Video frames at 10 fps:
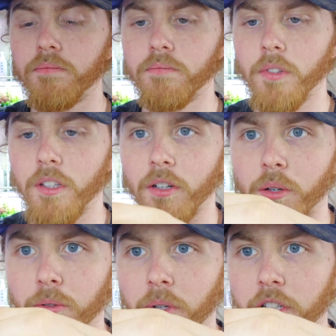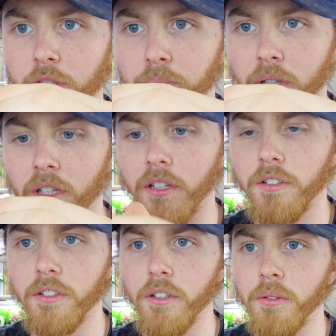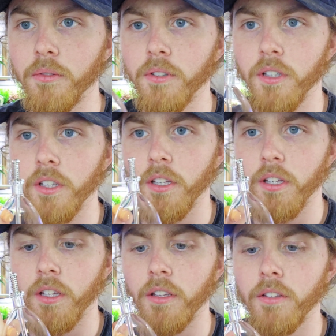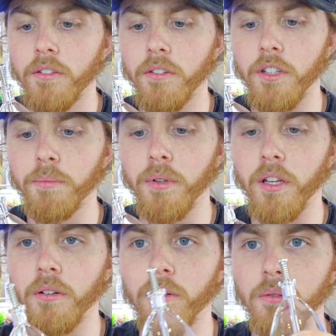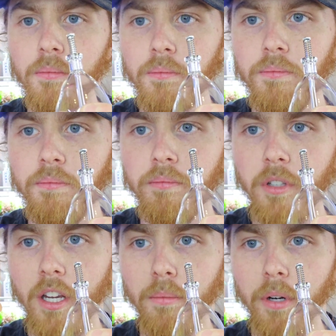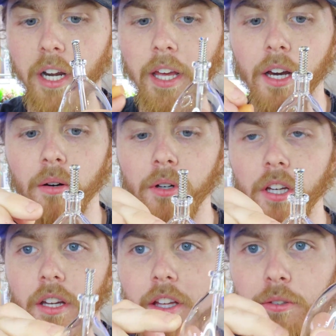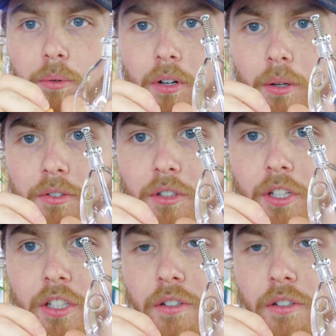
And of course we got your plug, so this plug will come right out, and that's where also you get your